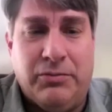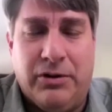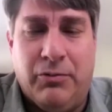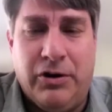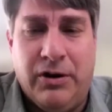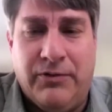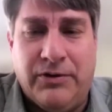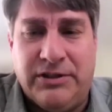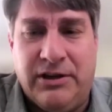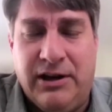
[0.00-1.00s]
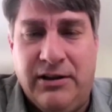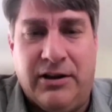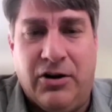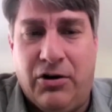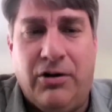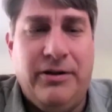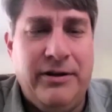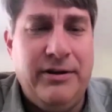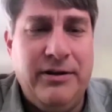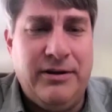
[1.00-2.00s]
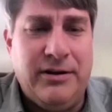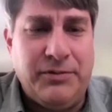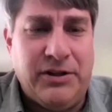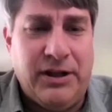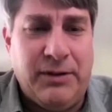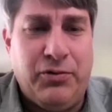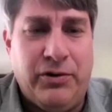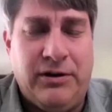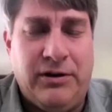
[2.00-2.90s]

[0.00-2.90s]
But when you haven't seen anything at all up to that point,